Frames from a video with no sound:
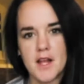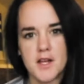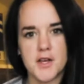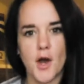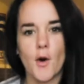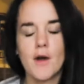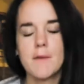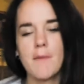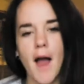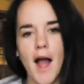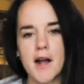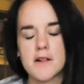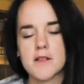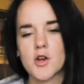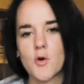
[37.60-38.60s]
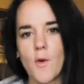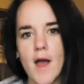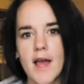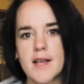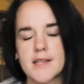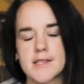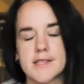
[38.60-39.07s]
Going back a little
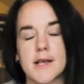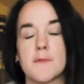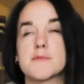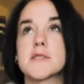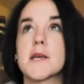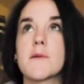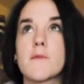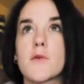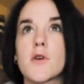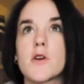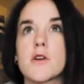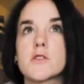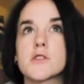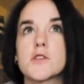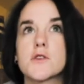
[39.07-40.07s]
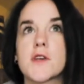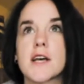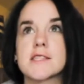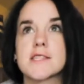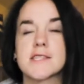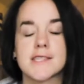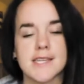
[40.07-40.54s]
ways, September
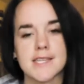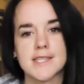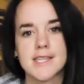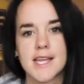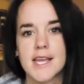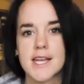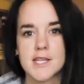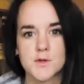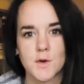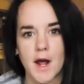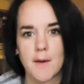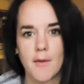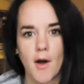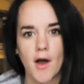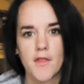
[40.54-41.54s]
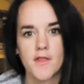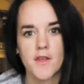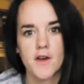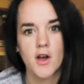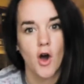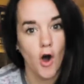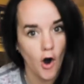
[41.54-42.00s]
2016 is when I bought
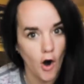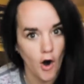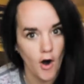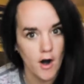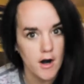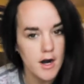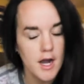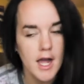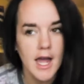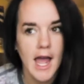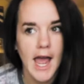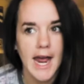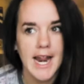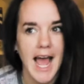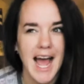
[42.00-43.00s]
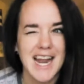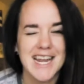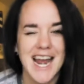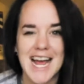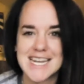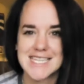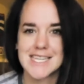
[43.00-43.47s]
the car, and it had
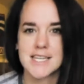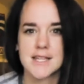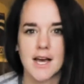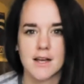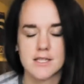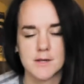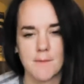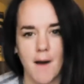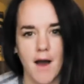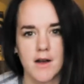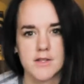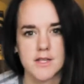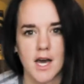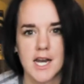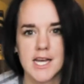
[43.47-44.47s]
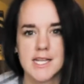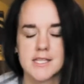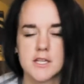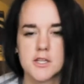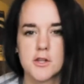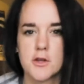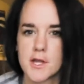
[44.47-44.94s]
19,000 miles on it.
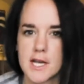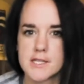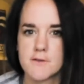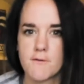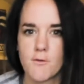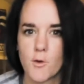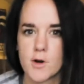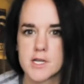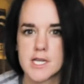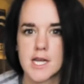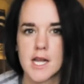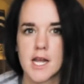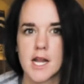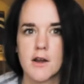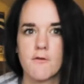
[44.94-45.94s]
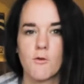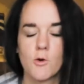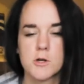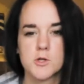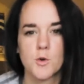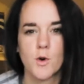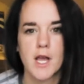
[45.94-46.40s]
It's a 2014
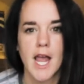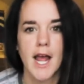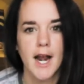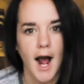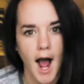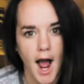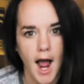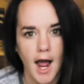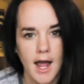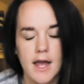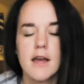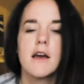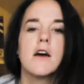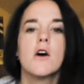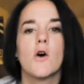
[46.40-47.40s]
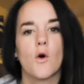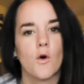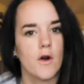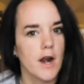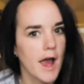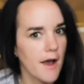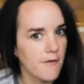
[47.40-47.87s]
428i,
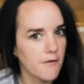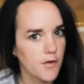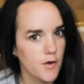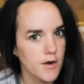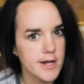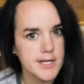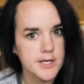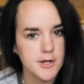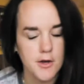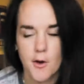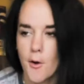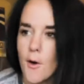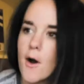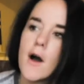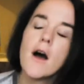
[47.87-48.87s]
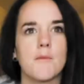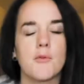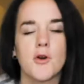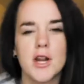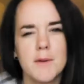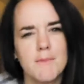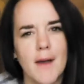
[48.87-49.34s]
or an F32.
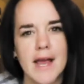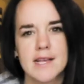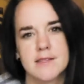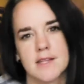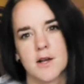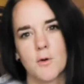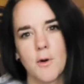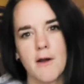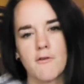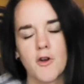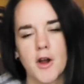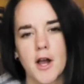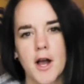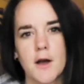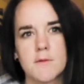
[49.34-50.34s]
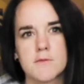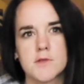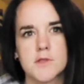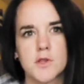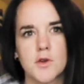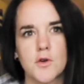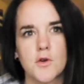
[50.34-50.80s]
Pretty basic whenever it
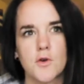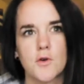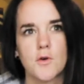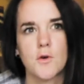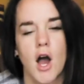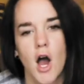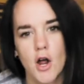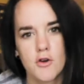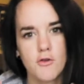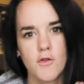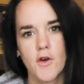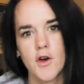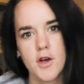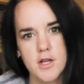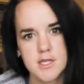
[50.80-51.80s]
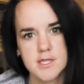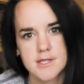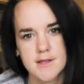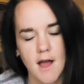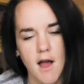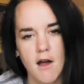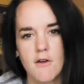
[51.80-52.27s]
comes to under the hood
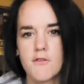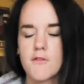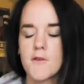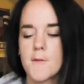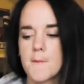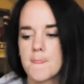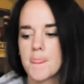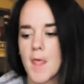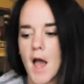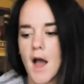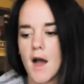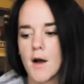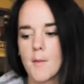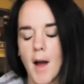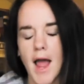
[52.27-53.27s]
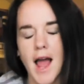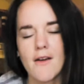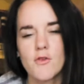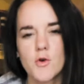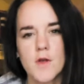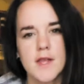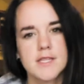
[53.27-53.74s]
stuff. I
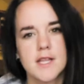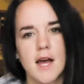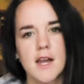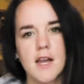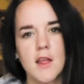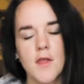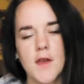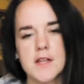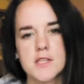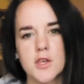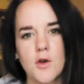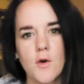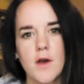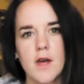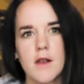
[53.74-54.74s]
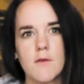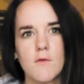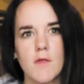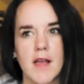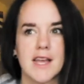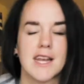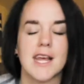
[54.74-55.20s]
haven't really done anything to
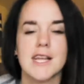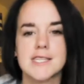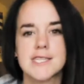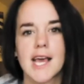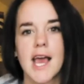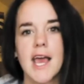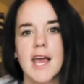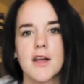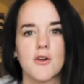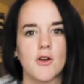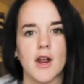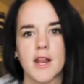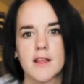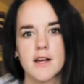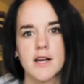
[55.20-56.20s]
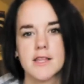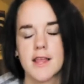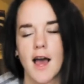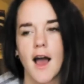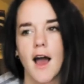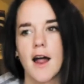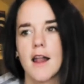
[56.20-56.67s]
it, like an intake or anything like
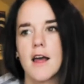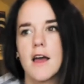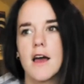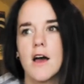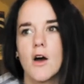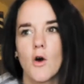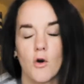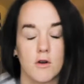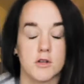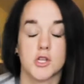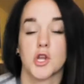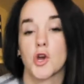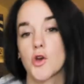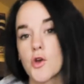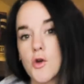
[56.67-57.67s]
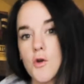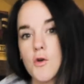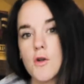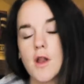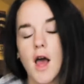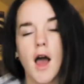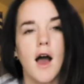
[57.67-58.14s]
that, or a
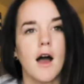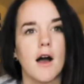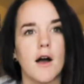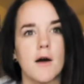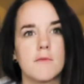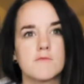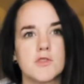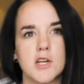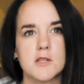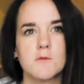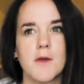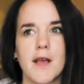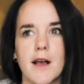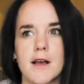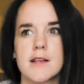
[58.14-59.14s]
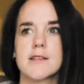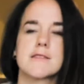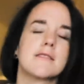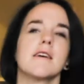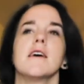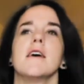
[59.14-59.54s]
tune, just because